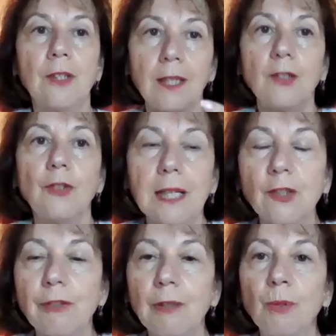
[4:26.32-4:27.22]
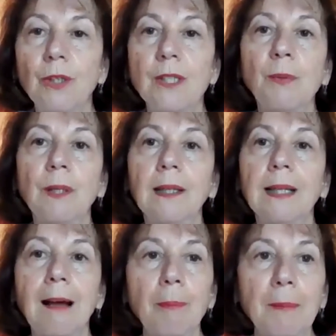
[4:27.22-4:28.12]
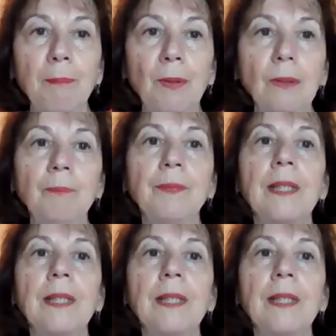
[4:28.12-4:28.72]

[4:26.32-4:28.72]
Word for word: introductory words will allow people